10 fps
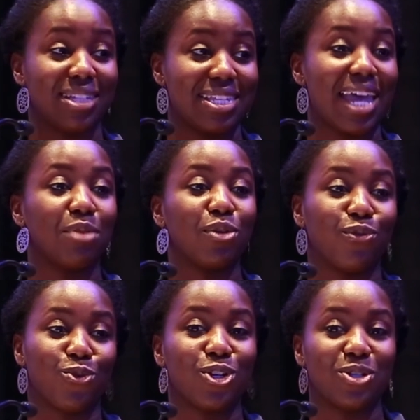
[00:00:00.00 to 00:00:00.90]
stand
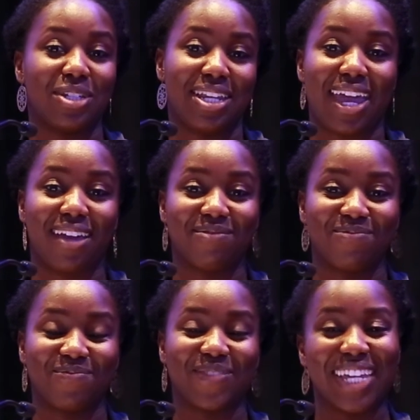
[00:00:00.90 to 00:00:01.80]
before you today.
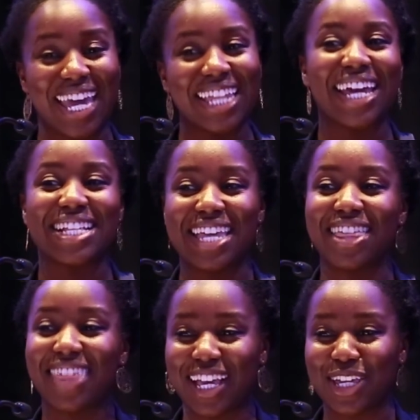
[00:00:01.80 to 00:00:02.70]
Again, I say
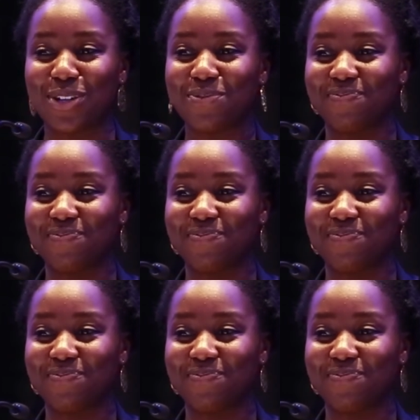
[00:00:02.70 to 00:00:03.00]
thank you.